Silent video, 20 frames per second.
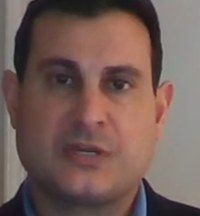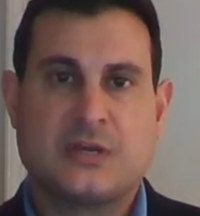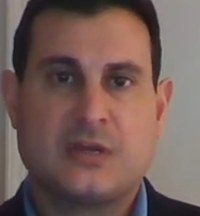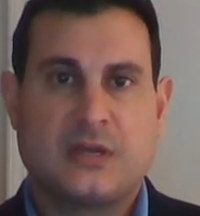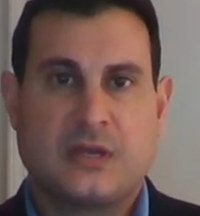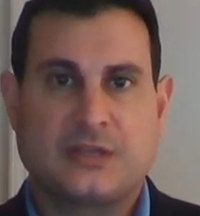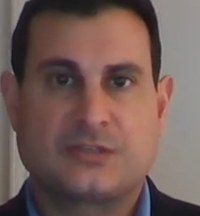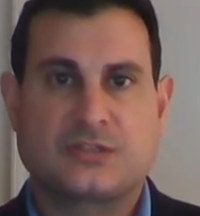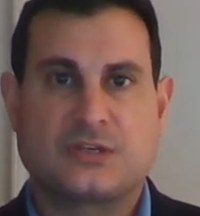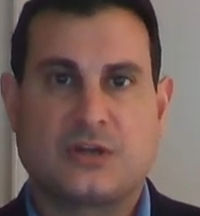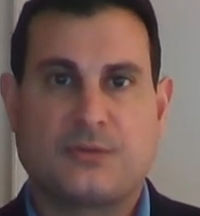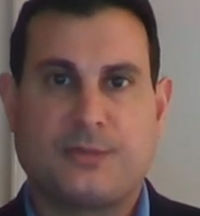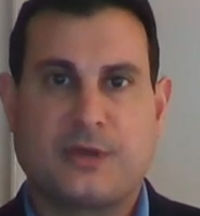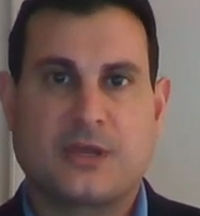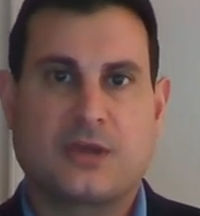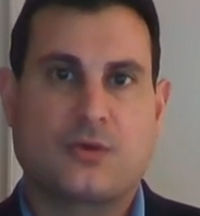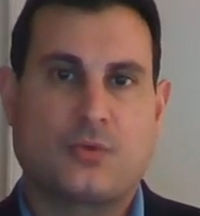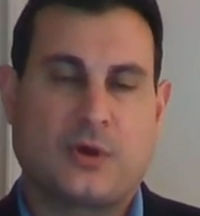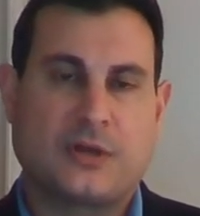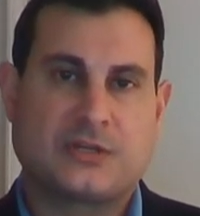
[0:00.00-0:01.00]
it's going to make
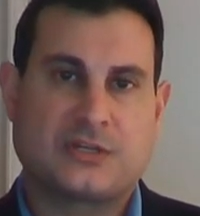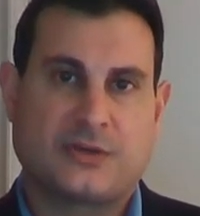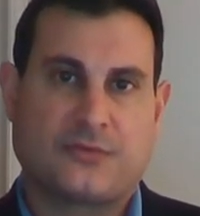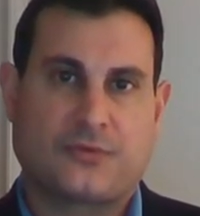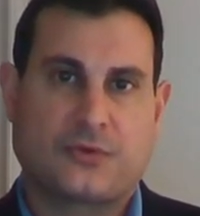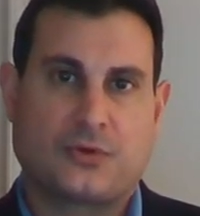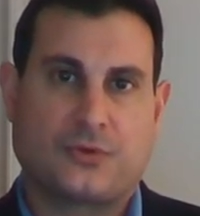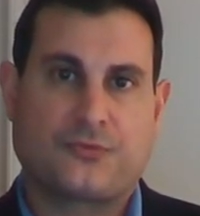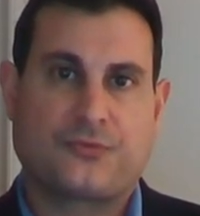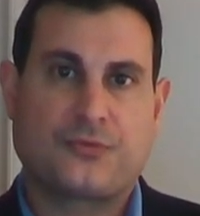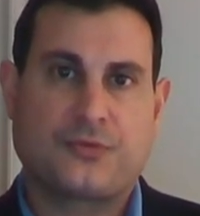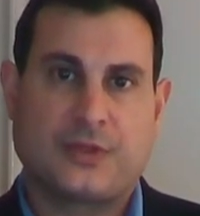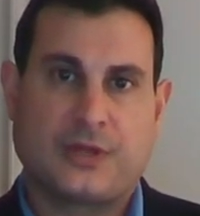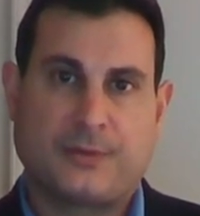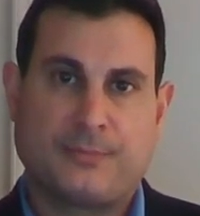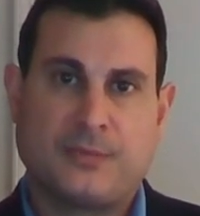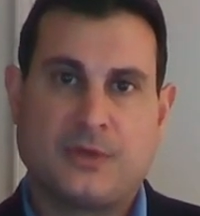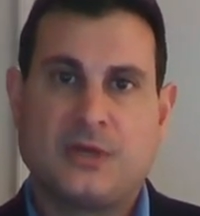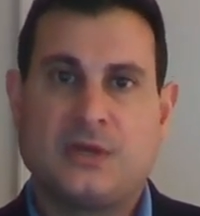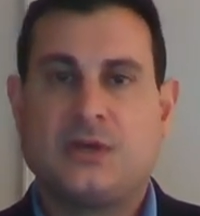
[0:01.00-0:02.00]
it quite difficult for
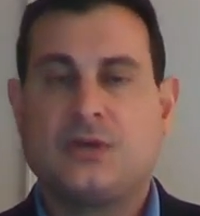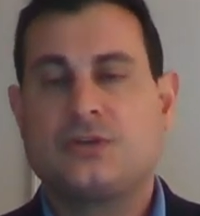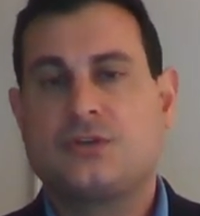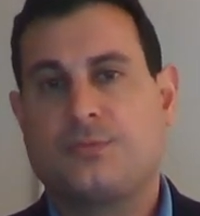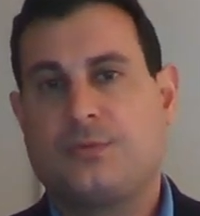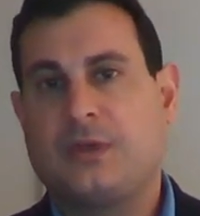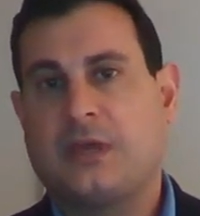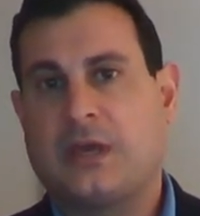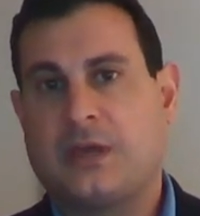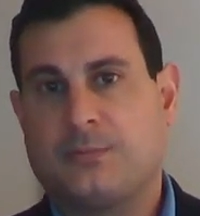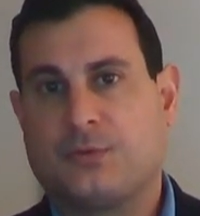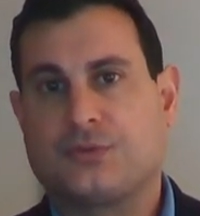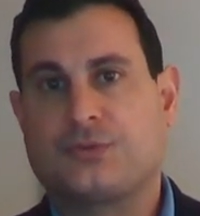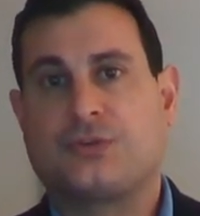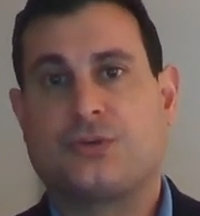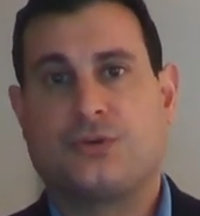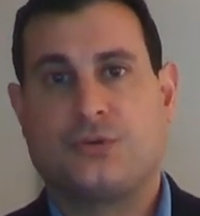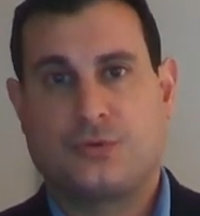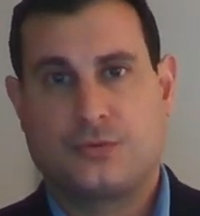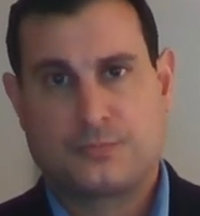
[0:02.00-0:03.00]
them to be able
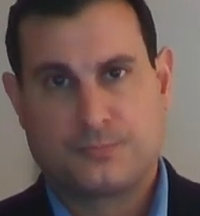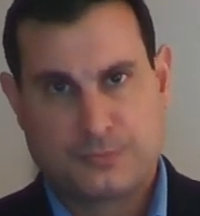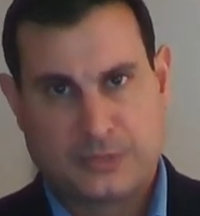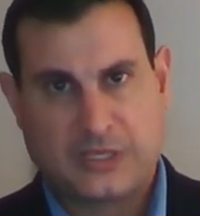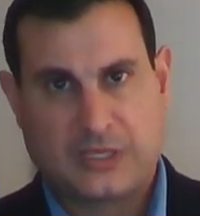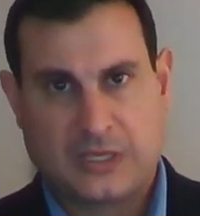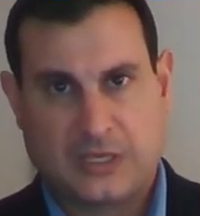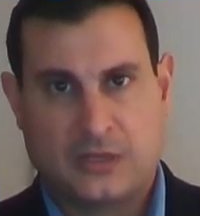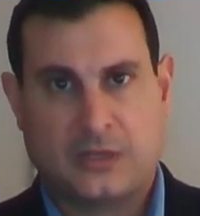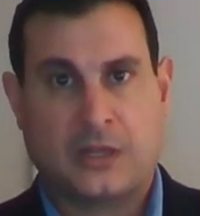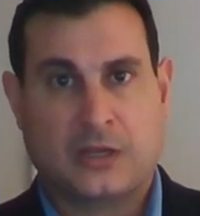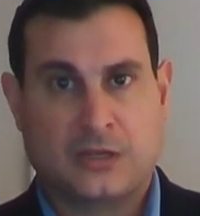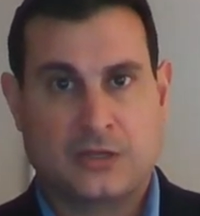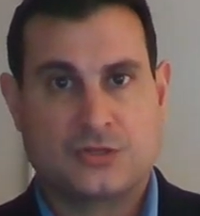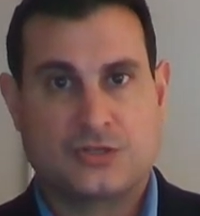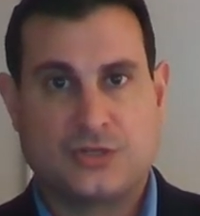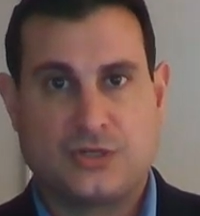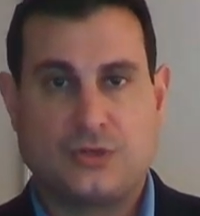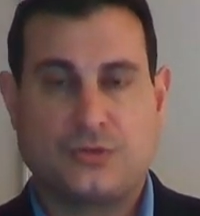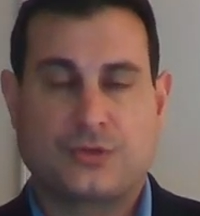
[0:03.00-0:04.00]
to begin and
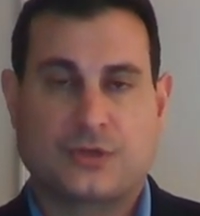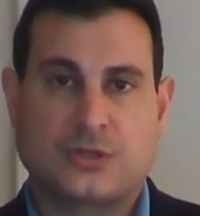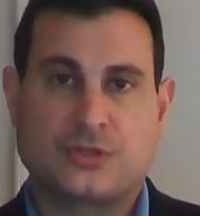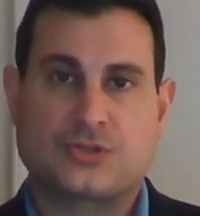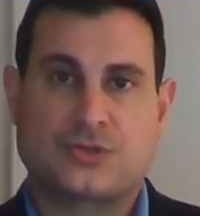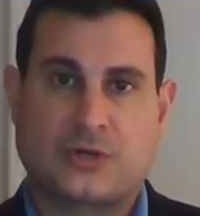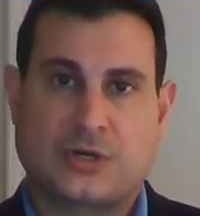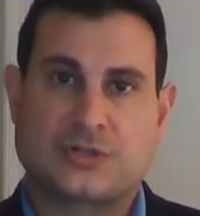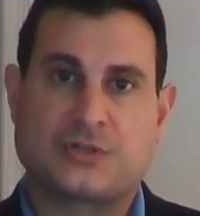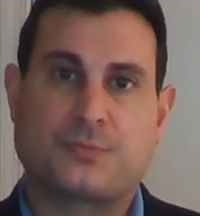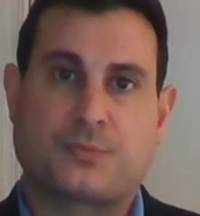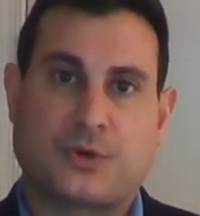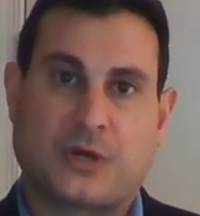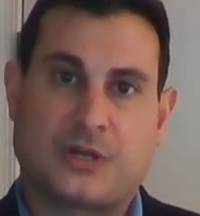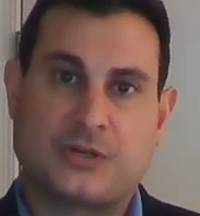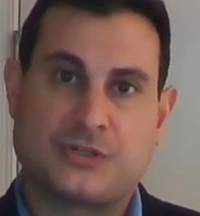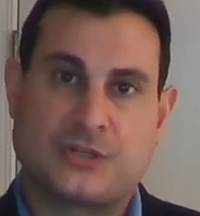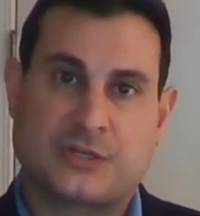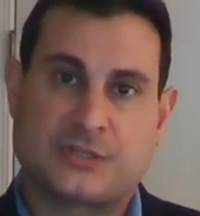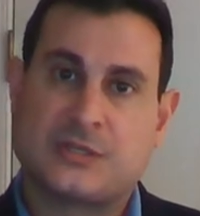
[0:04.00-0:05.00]
continue the construction
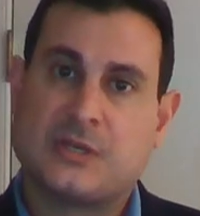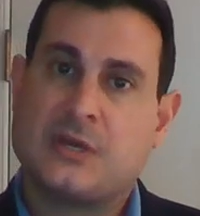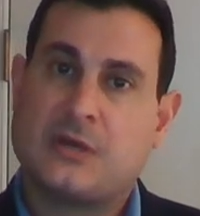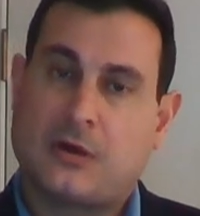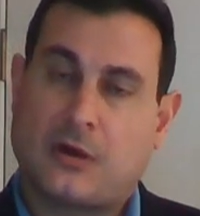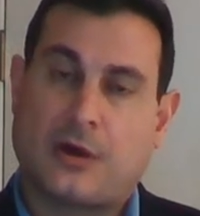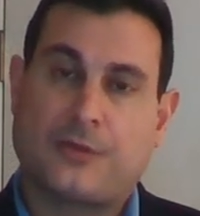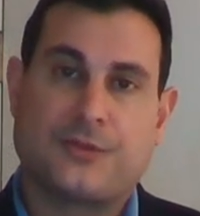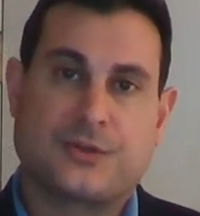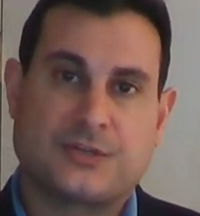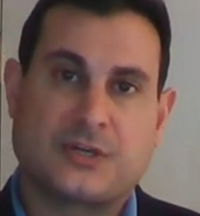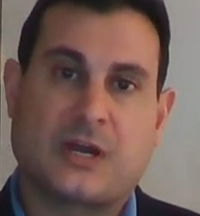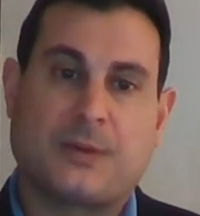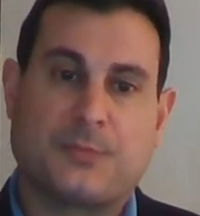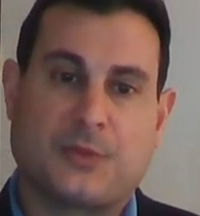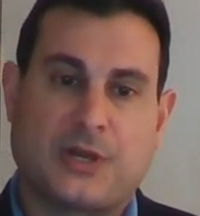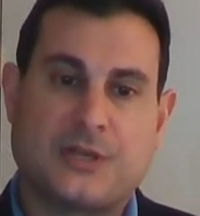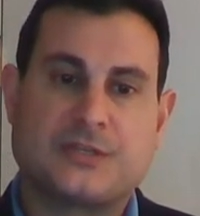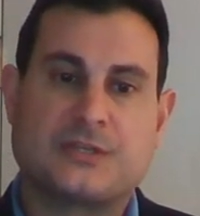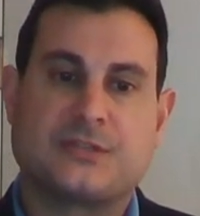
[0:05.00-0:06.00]
projects on the
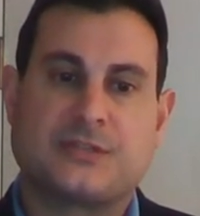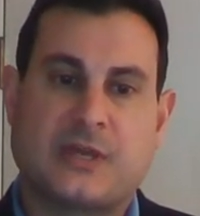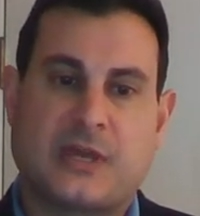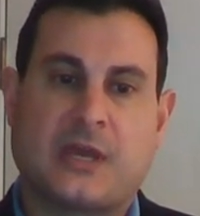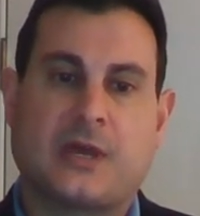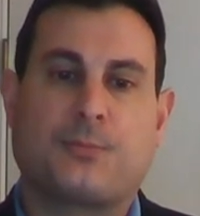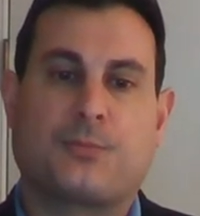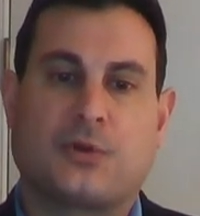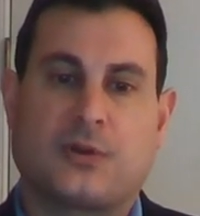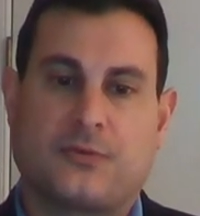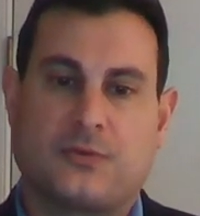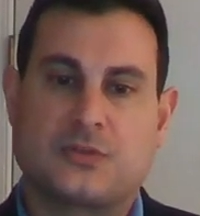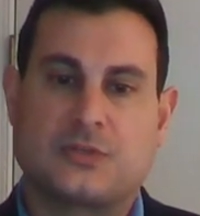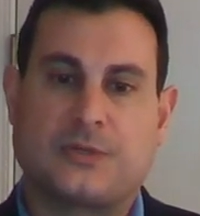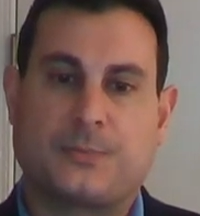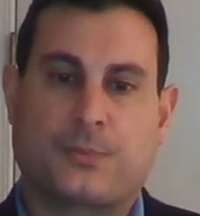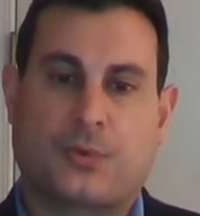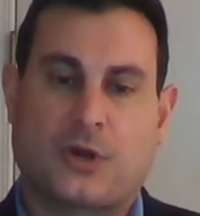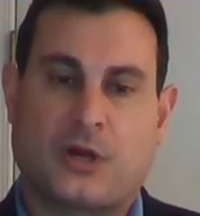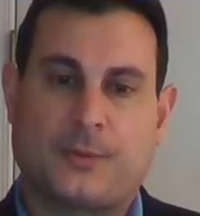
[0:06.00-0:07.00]
timelines that they had previously
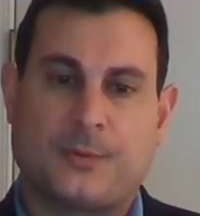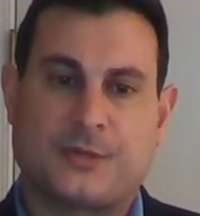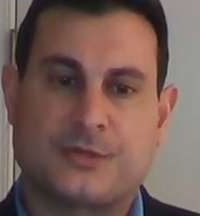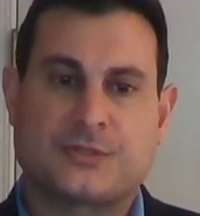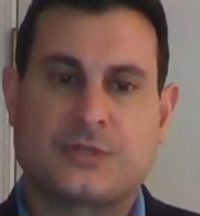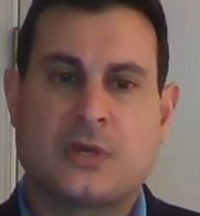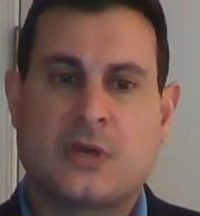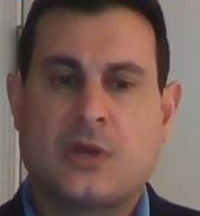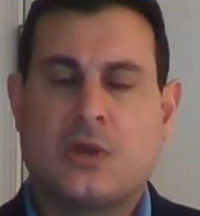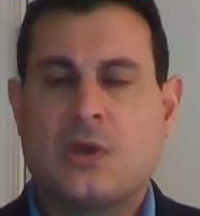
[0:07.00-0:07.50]
promised.